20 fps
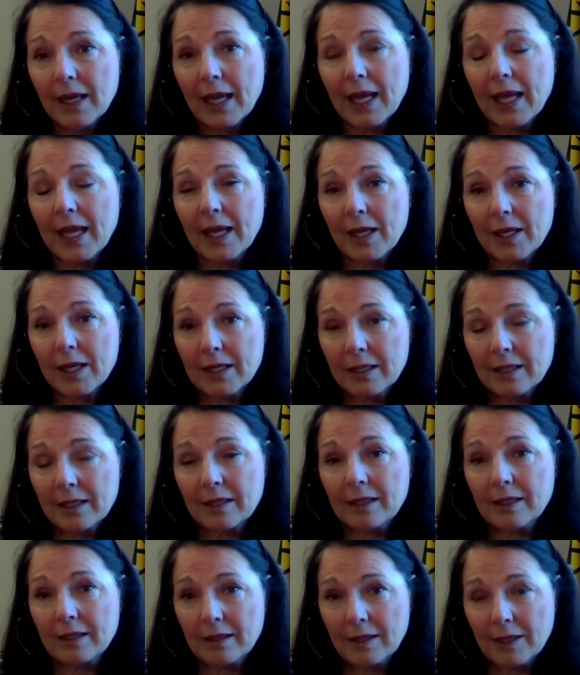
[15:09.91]
And
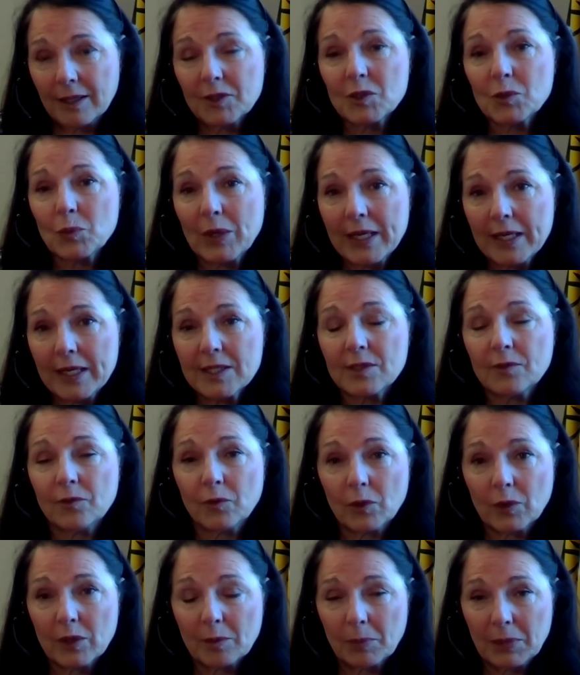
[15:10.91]
there's ways
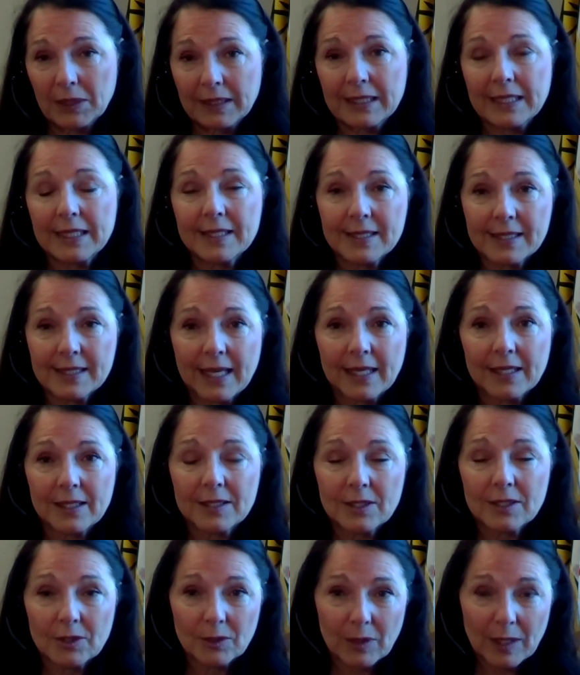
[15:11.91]
for the police then
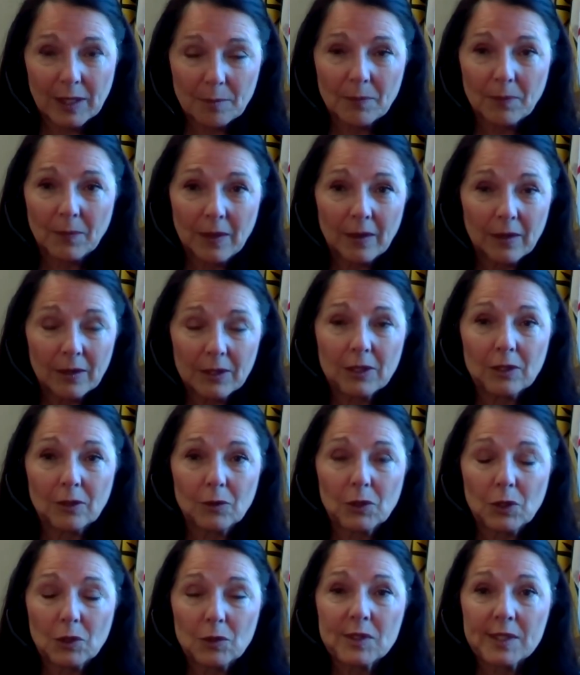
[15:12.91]
to,
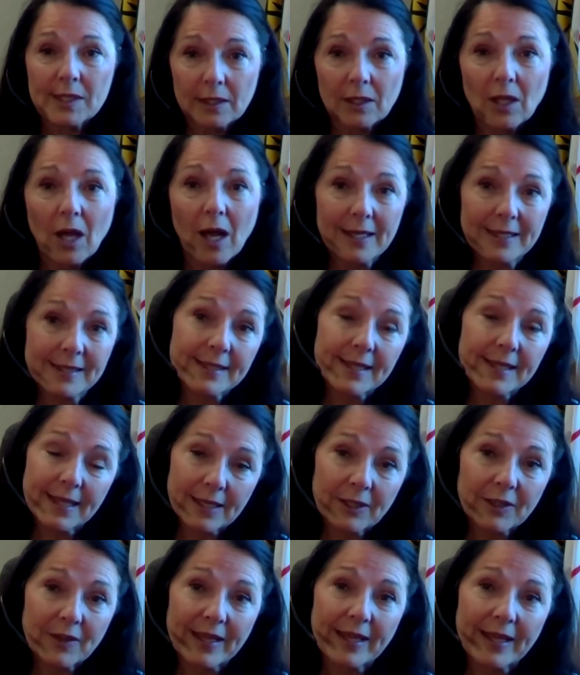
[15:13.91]
use the laws that
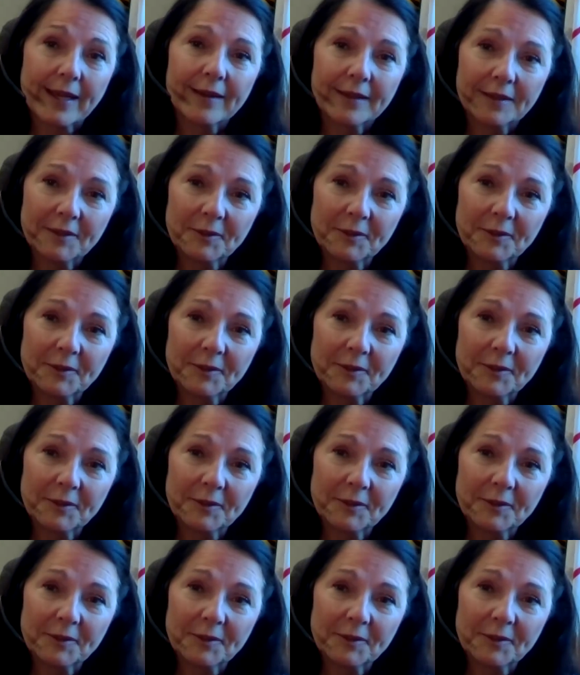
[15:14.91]
are there.